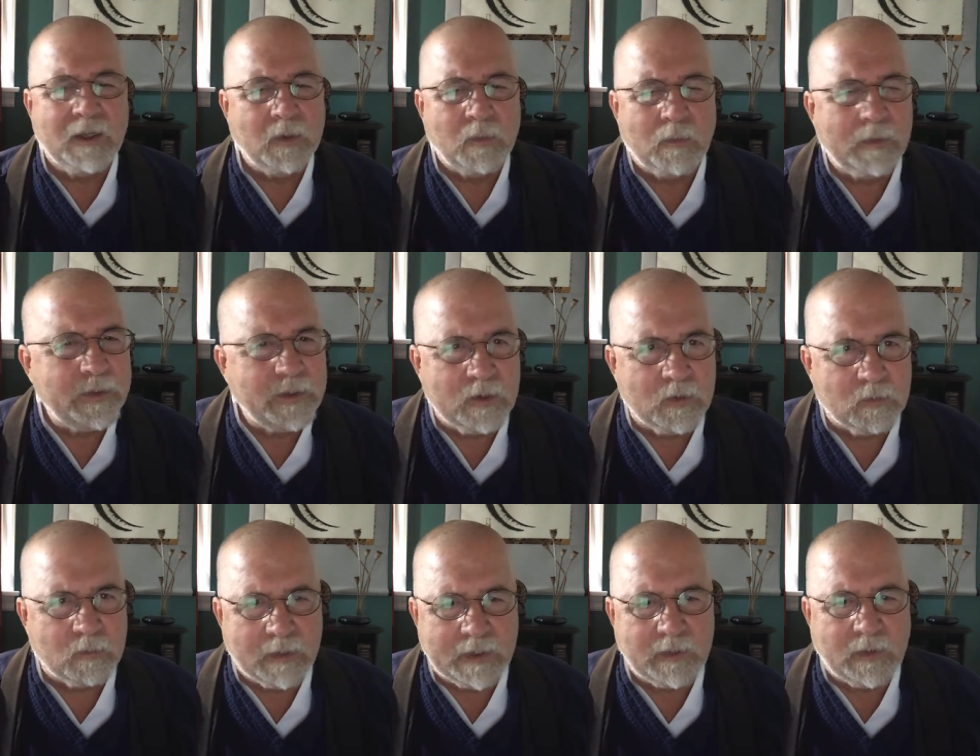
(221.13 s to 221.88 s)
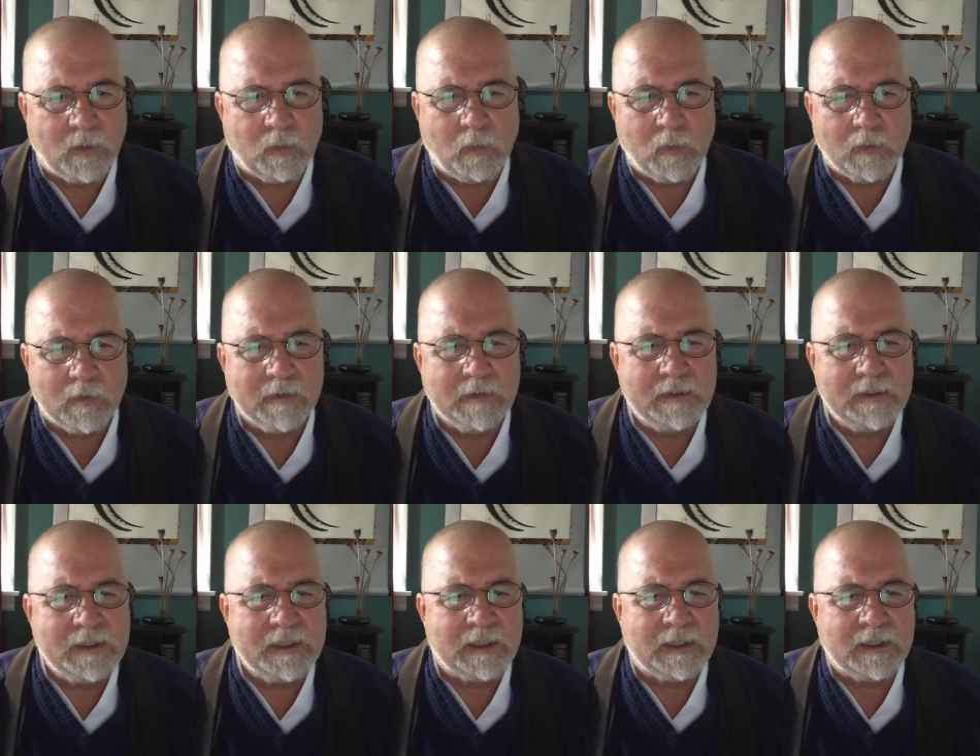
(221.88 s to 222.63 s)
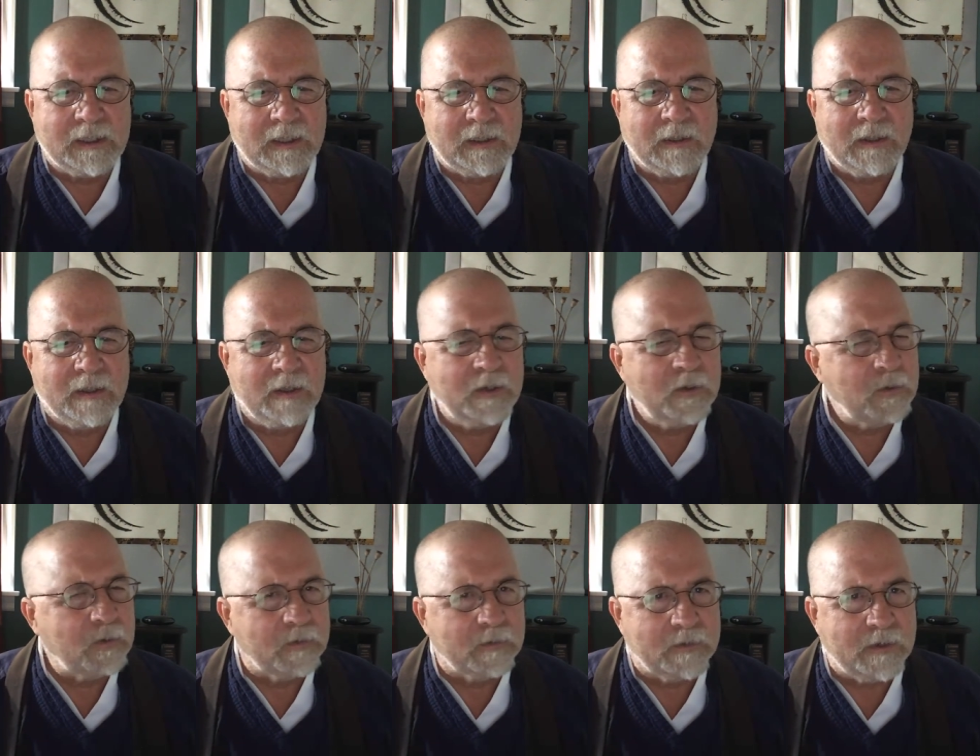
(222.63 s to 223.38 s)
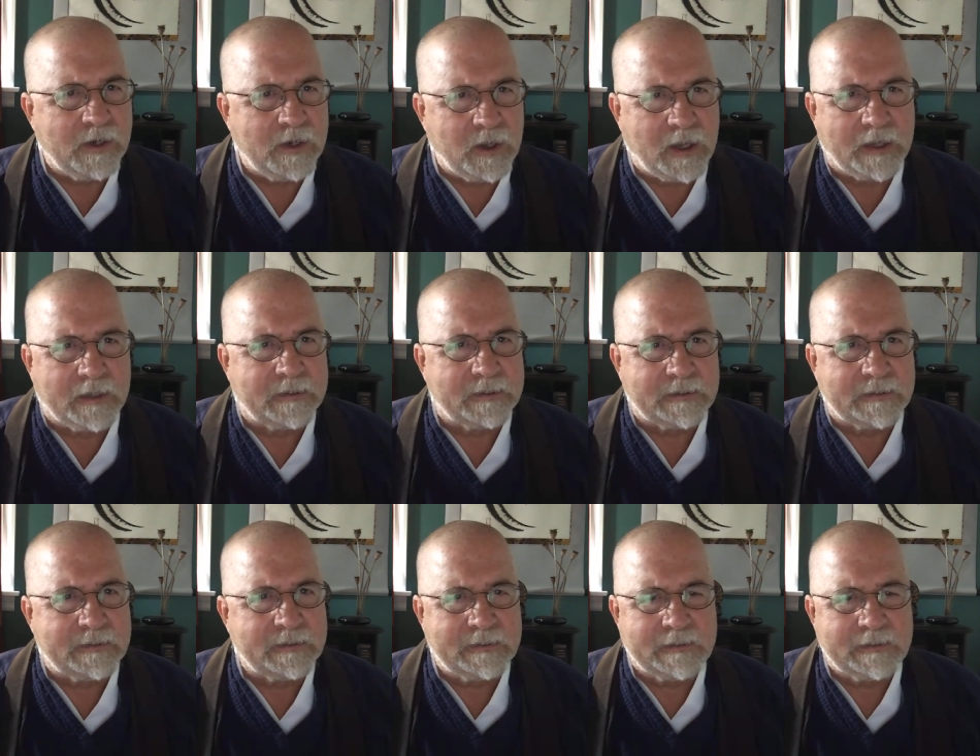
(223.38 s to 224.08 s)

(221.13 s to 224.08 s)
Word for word: whether you read the words there or not.